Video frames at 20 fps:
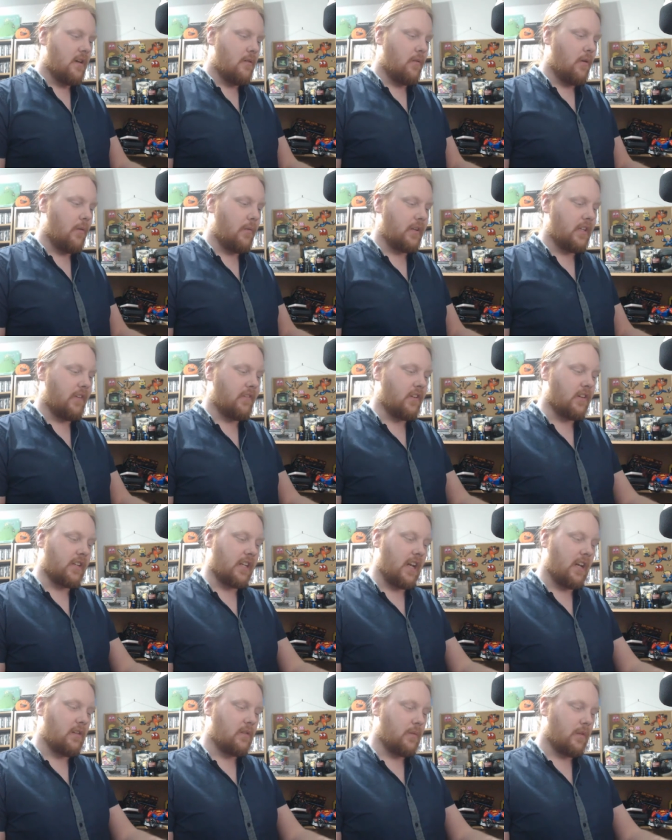well, when you've got
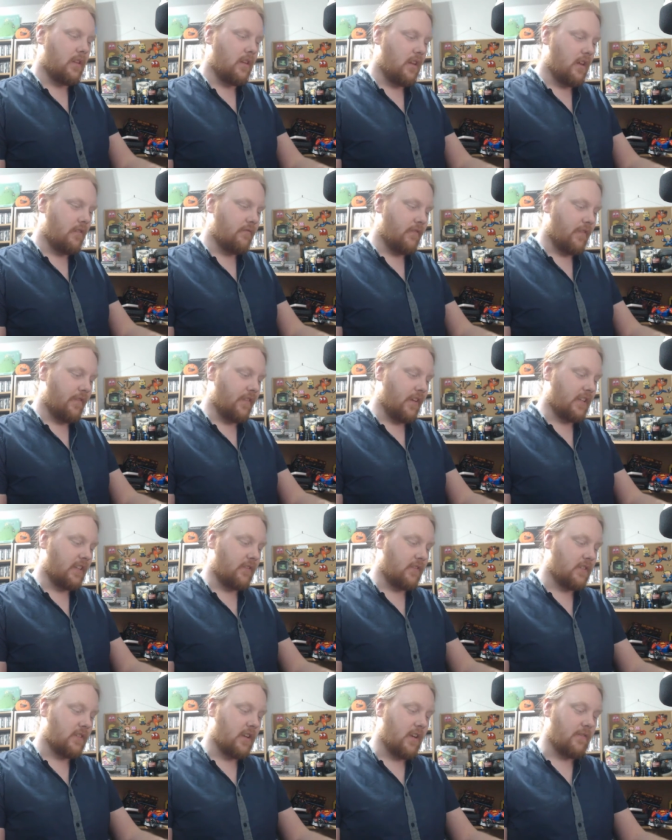games with a lot of
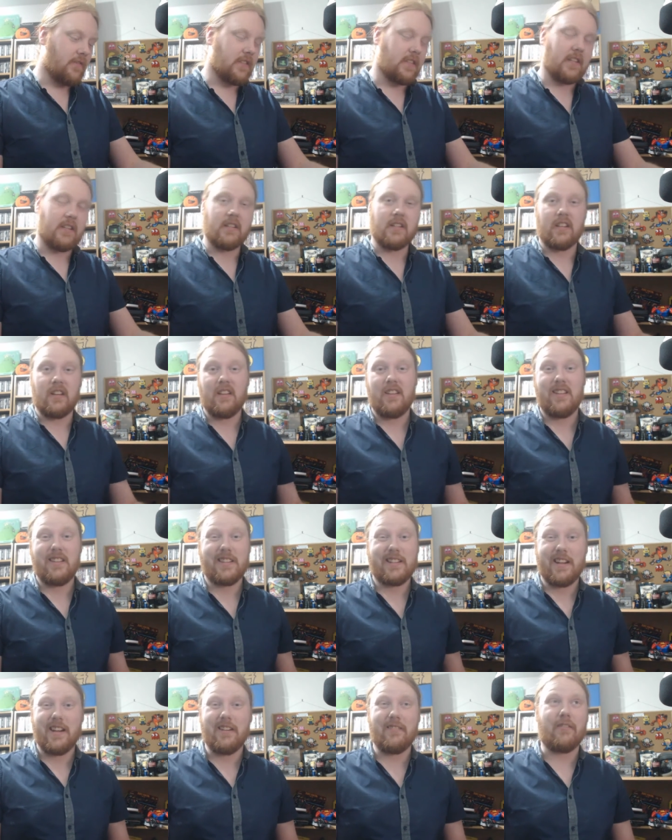reflective surfaces,
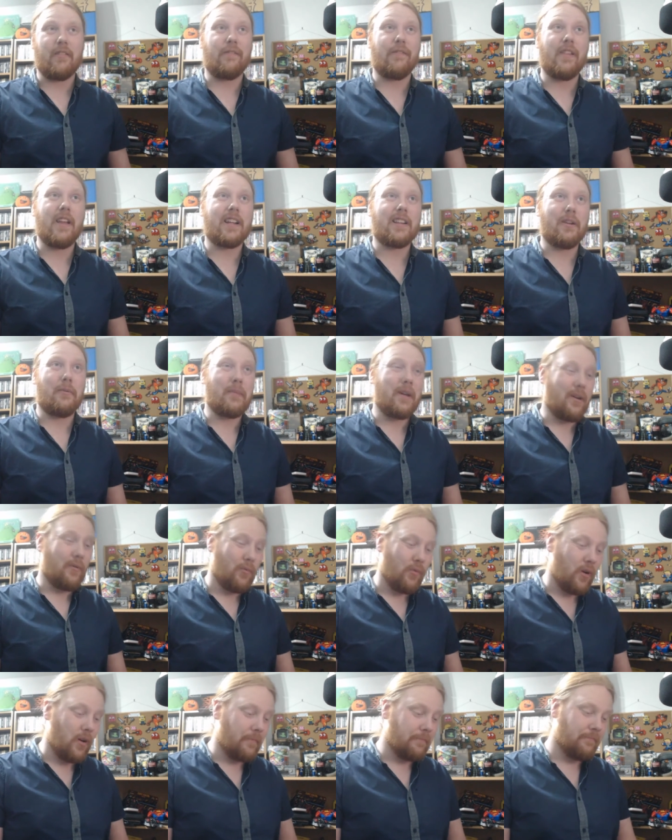it's going to reflect no matter
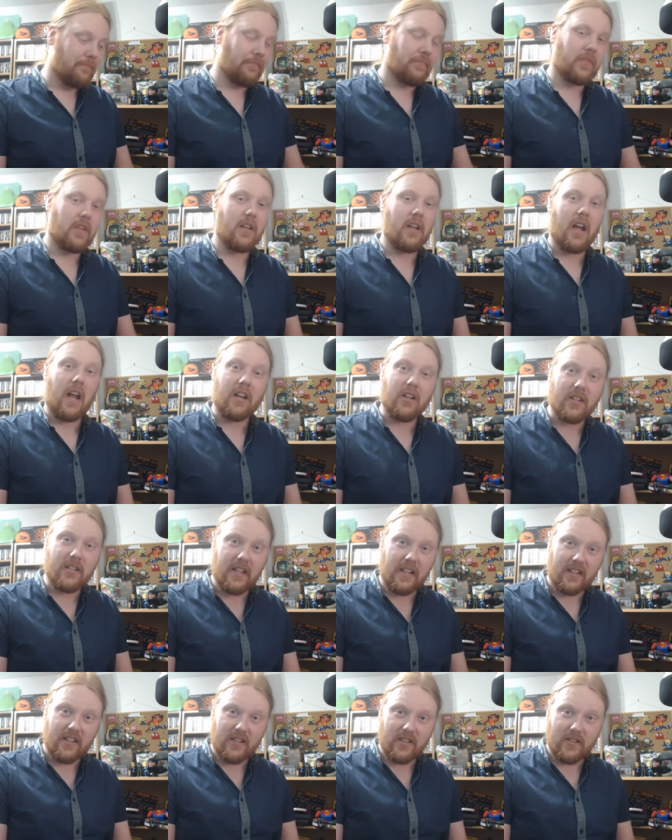what. I just
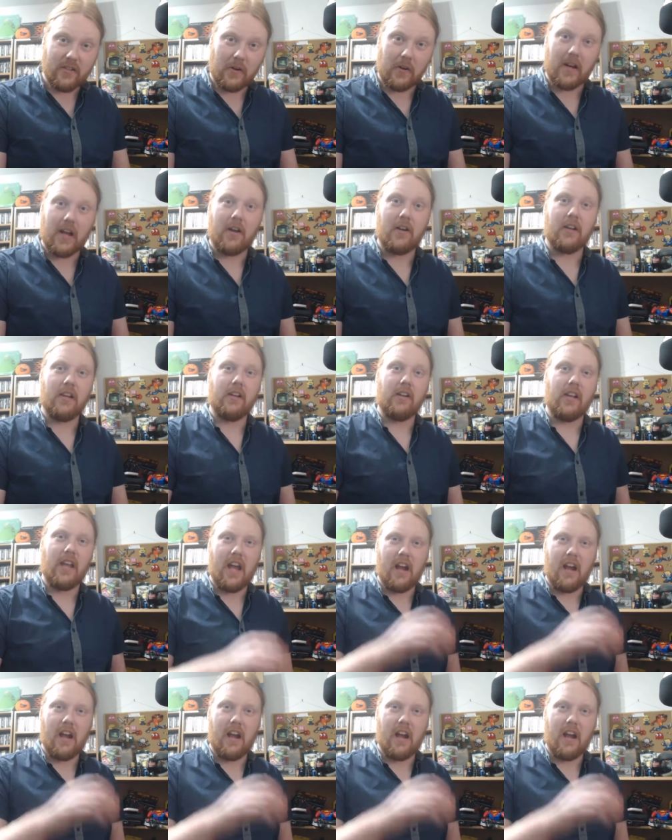need to sort out a little